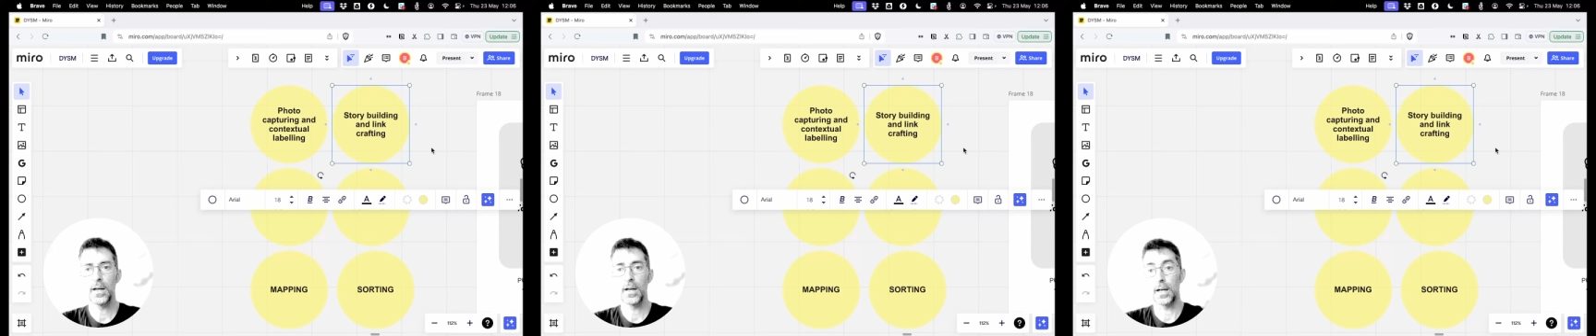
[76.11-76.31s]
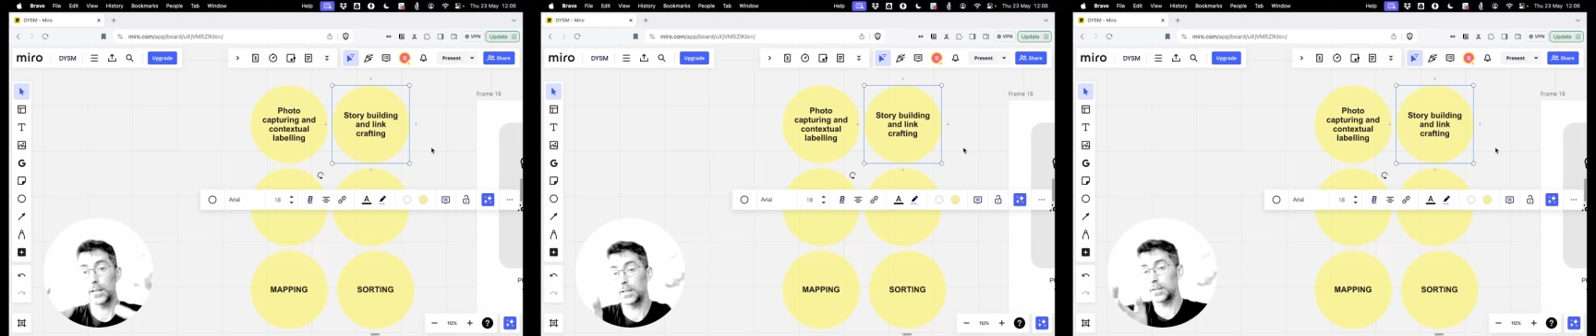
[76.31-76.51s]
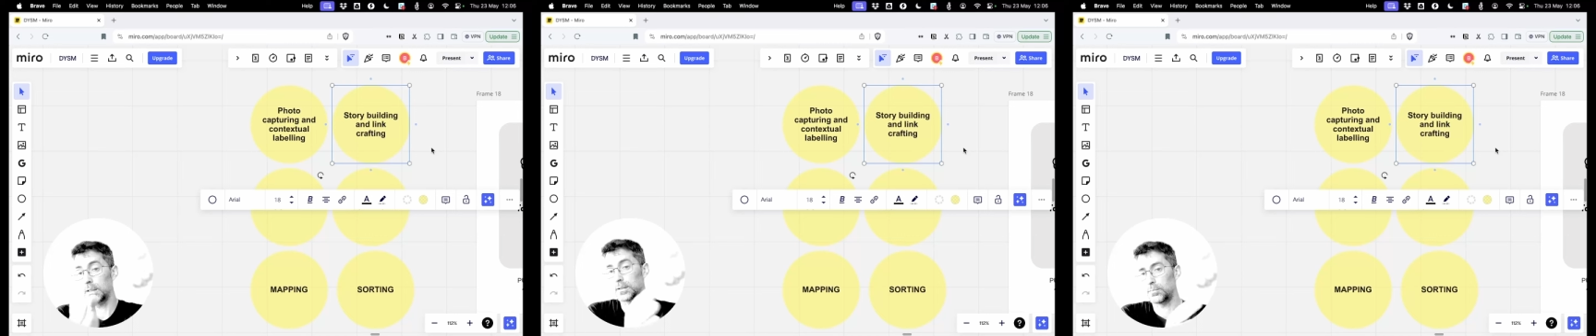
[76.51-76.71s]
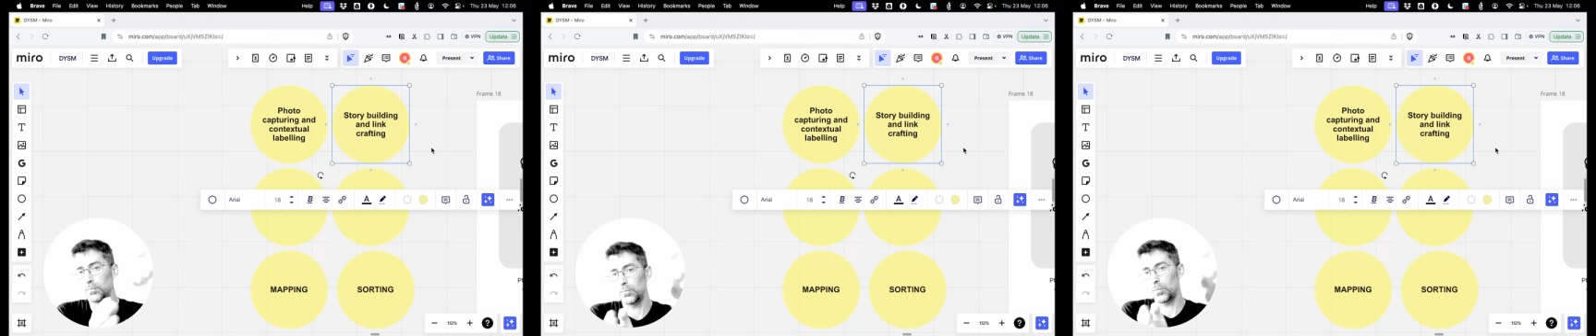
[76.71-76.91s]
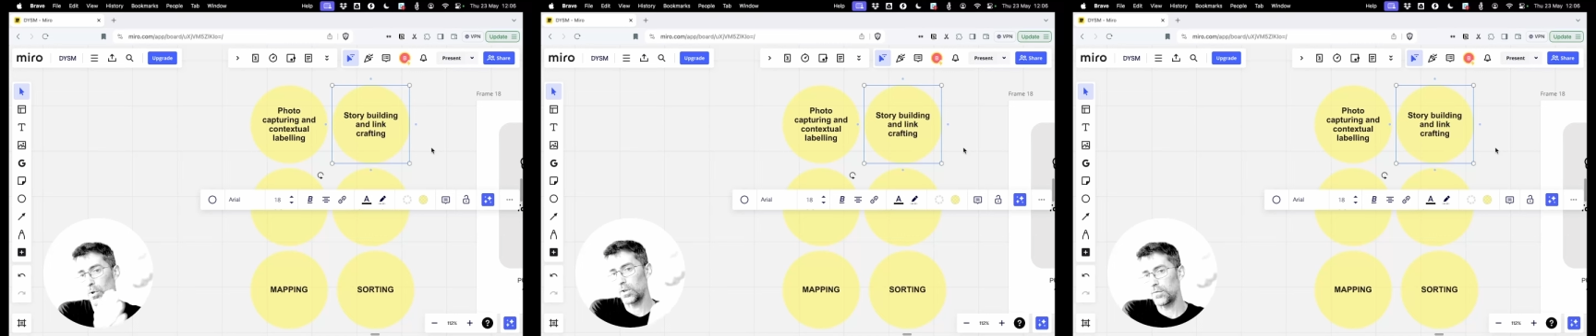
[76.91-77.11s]
and this is
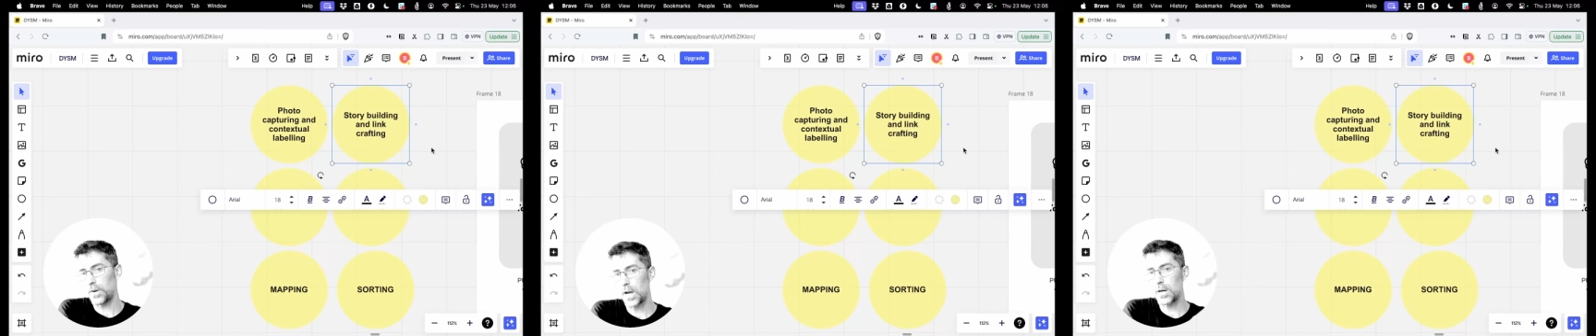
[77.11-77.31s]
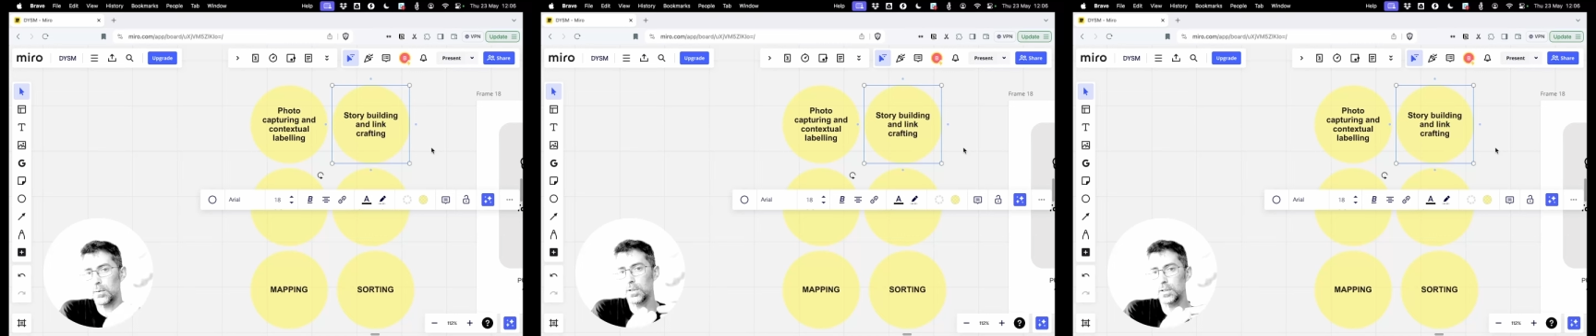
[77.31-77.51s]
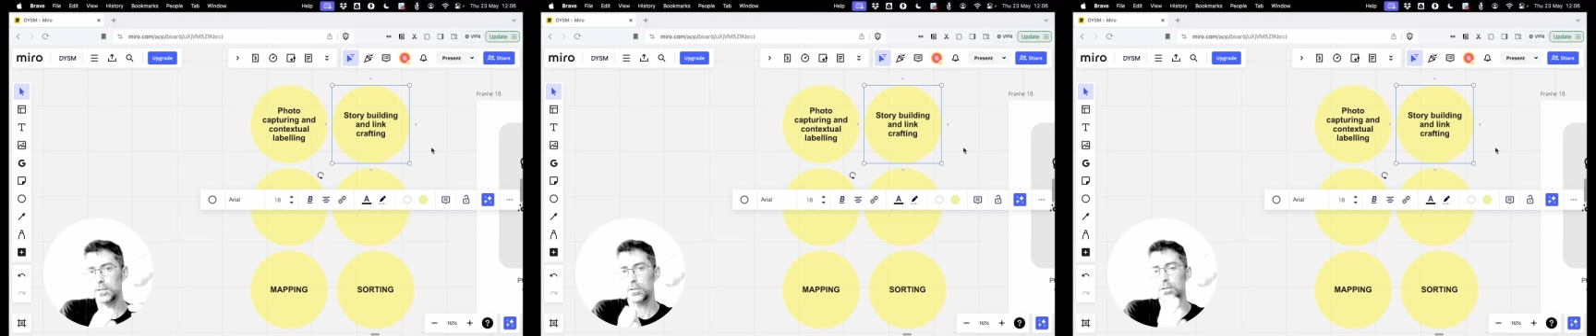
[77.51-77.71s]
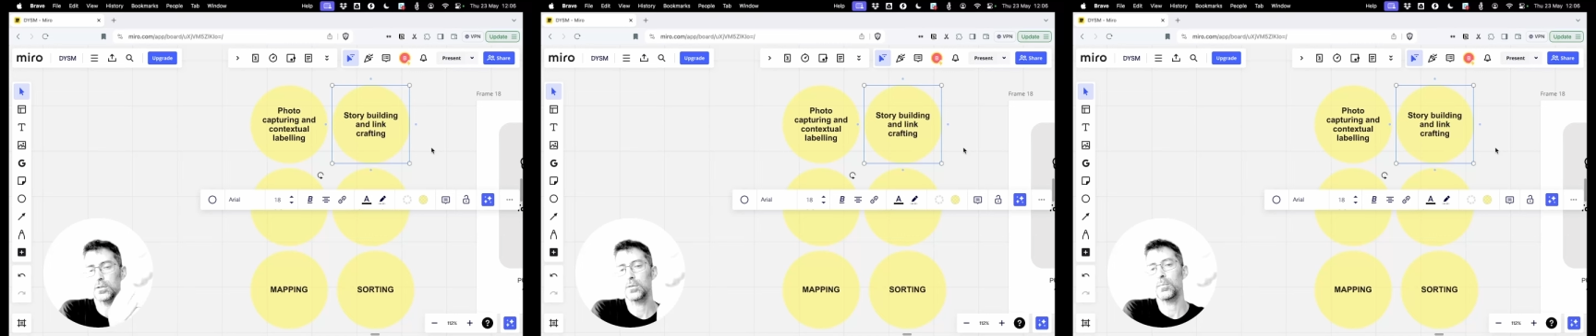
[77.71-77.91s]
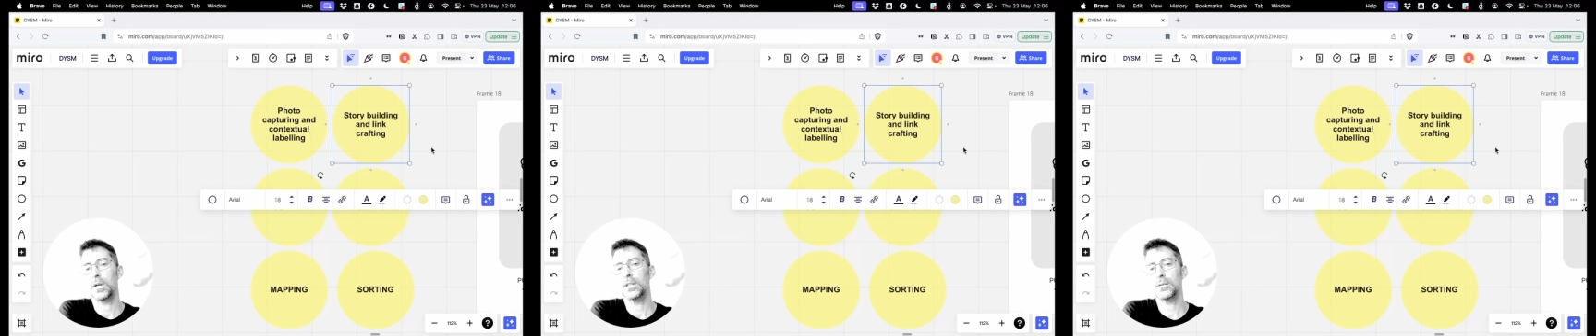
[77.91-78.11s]
modifiable, this is
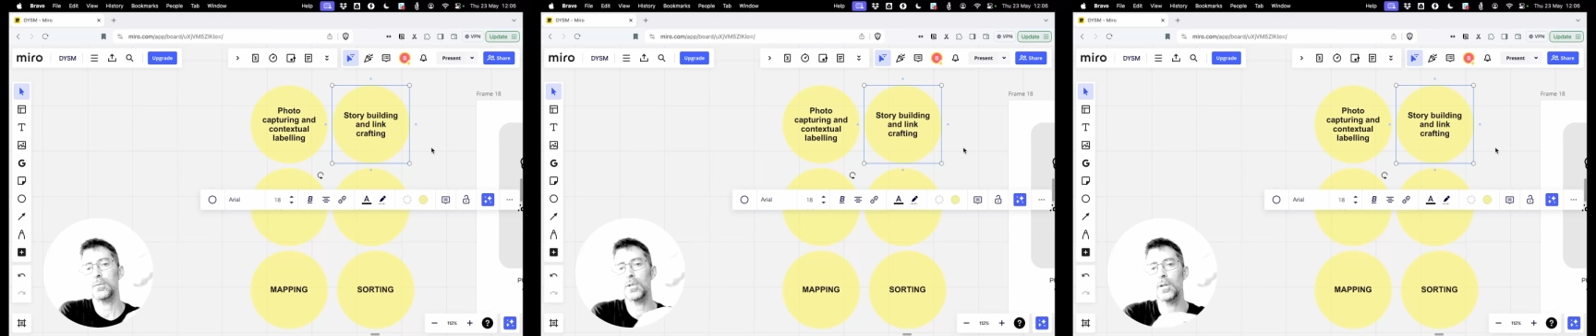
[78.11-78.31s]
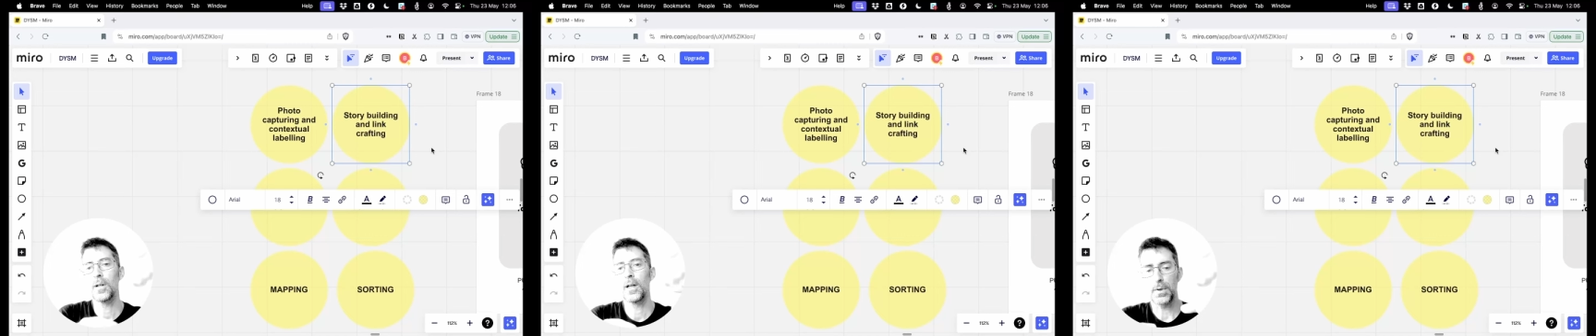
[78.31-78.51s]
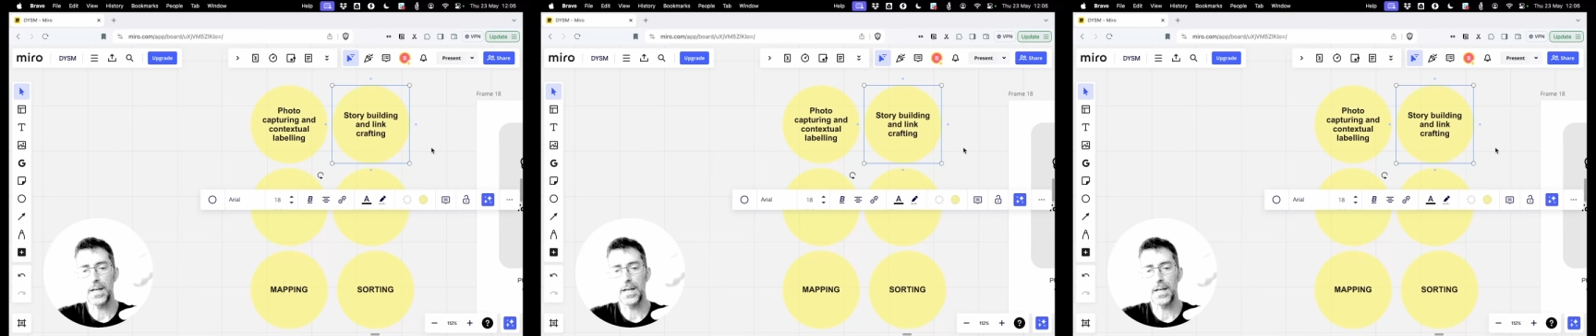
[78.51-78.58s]
customizable.